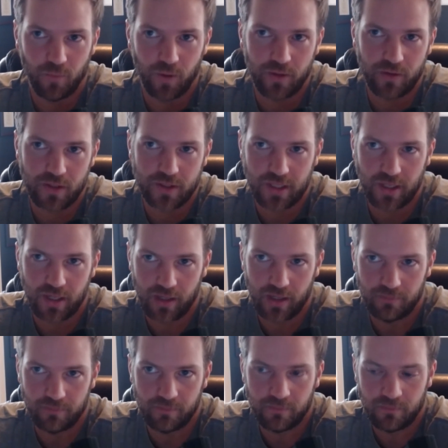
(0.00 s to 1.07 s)
whether it's
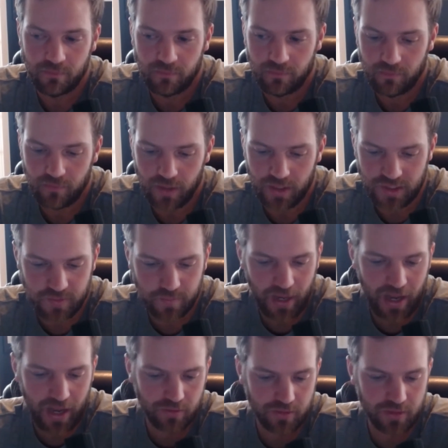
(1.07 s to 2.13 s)
a
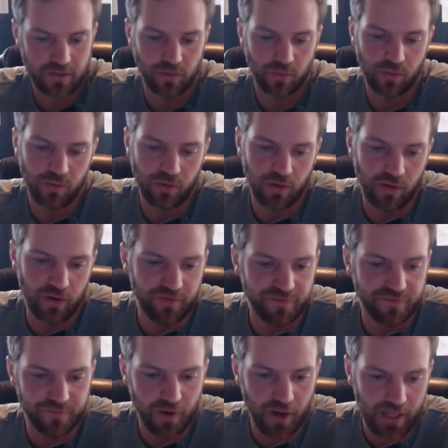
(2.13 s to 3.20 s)
spouse or a
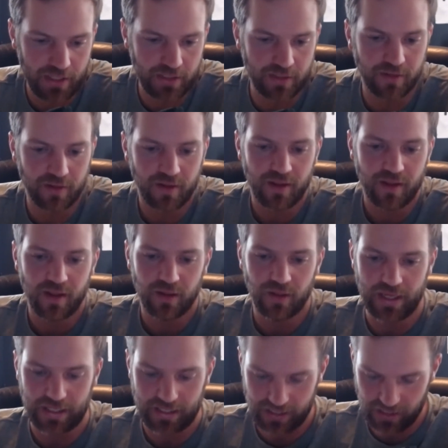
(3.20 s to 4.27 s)
friend,
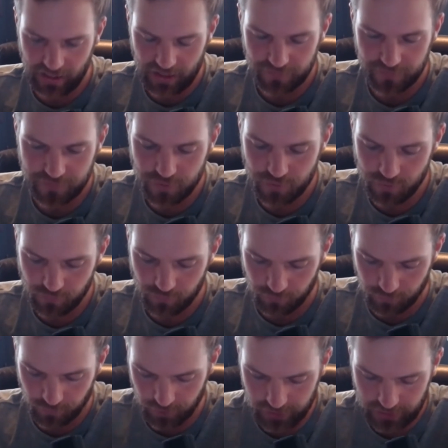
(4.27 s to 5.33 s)
like, if you
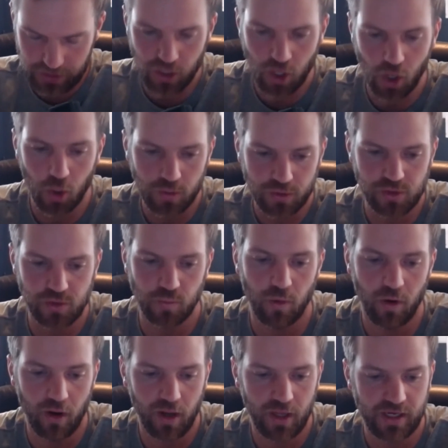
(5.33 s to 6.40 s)
really know what you
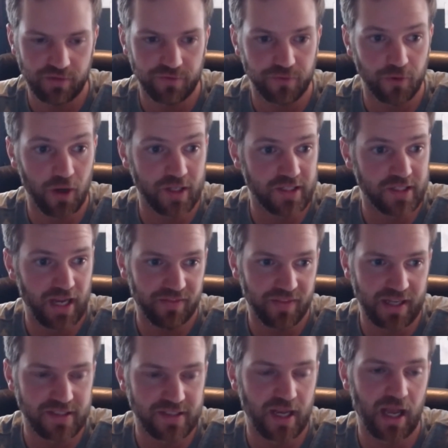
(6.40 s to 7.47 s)
want, and for us at
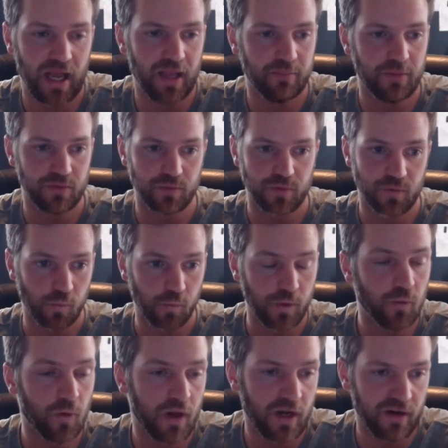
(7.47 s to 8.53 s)
that time, we
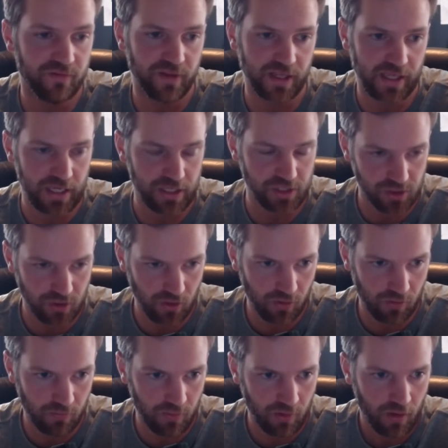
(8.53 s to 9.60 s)
wanted a vacation
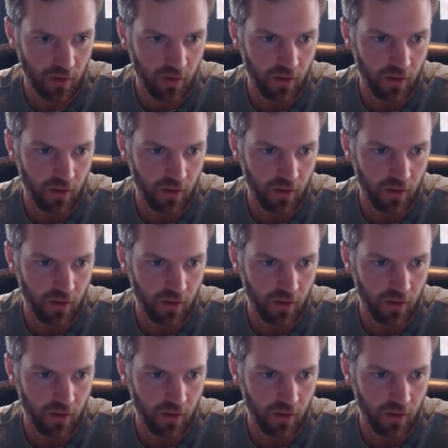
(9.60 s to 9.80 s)
home